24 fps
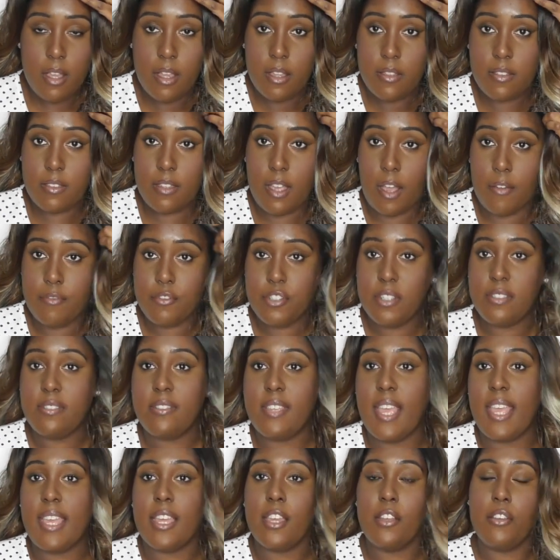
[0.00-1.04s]
So I've just
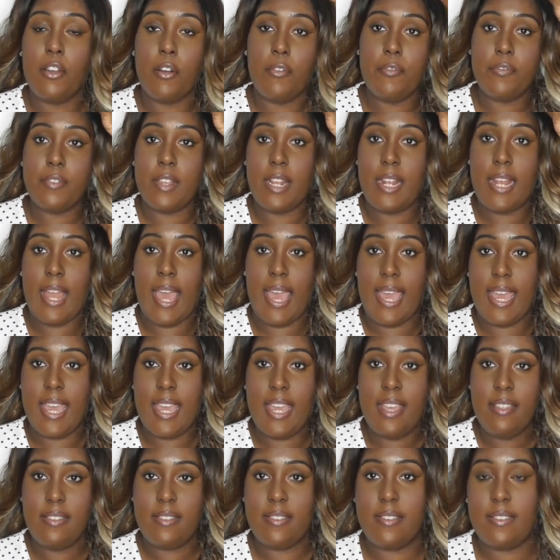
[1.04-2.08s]
taken off the
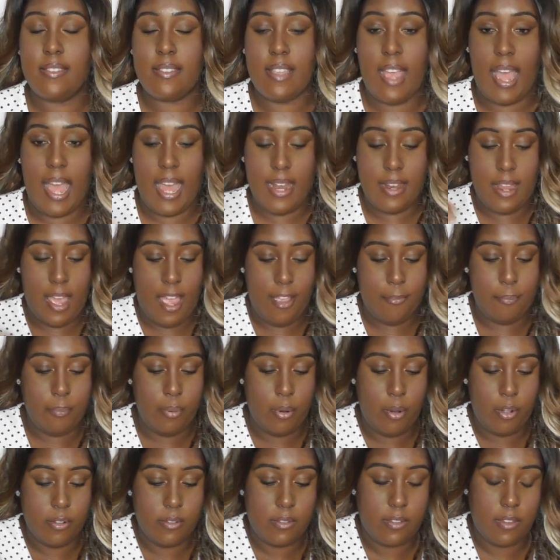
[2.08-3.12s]
lace and I've
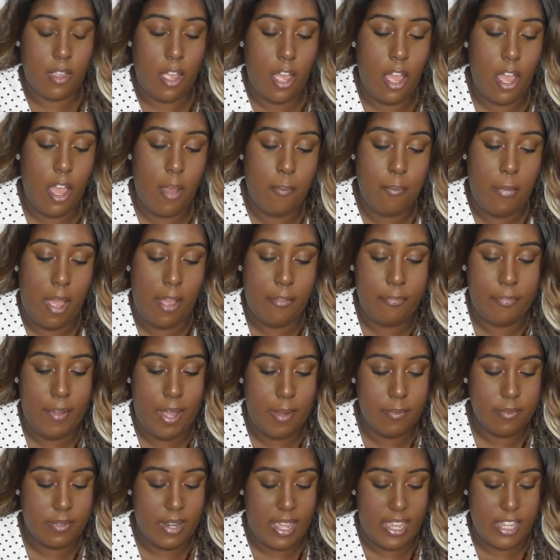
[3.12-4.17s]
put my
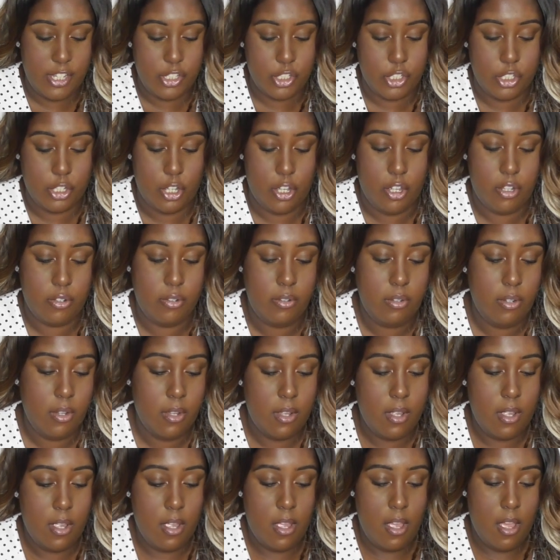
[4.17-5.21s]
foundation
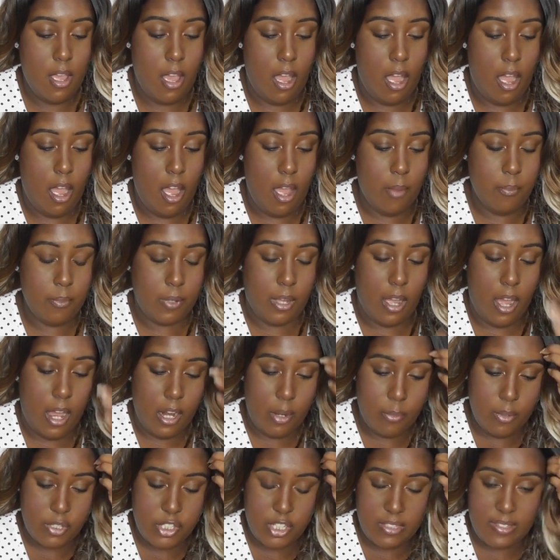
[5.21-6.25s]

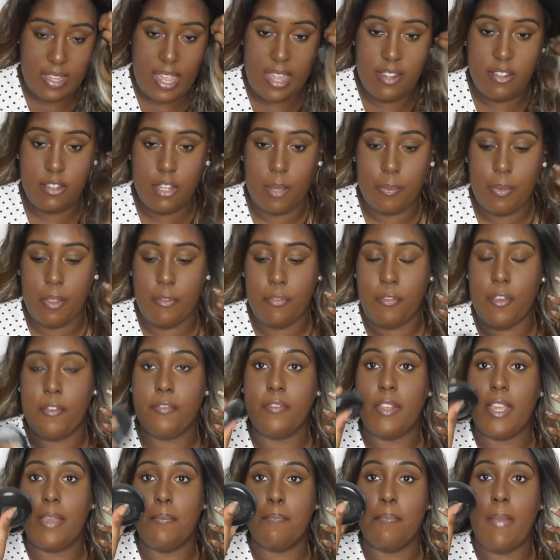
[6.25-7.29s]
colour, which is
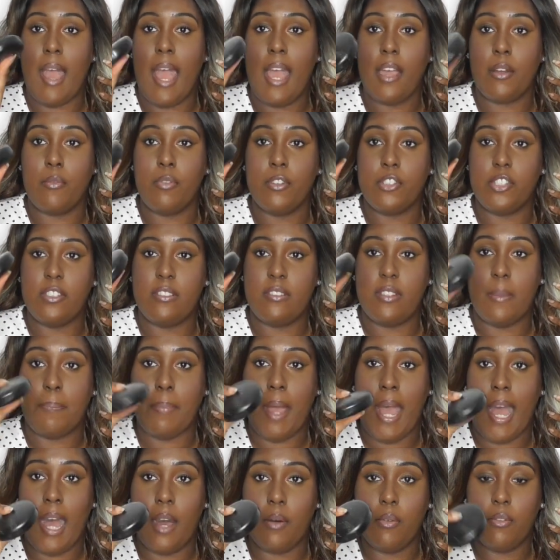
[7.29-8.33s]
NW50 in MAC, which is the
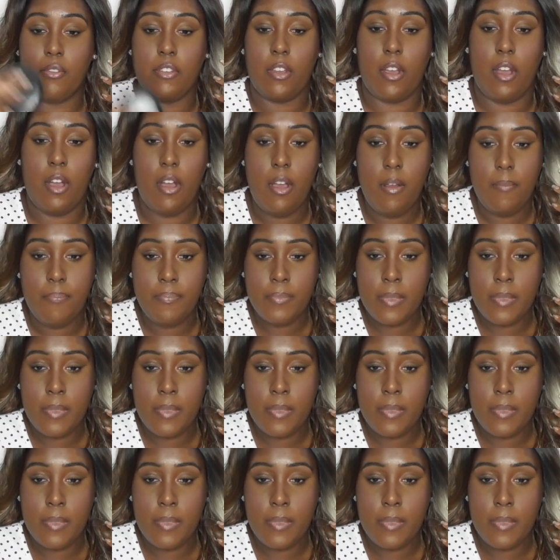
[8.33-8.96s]
powder.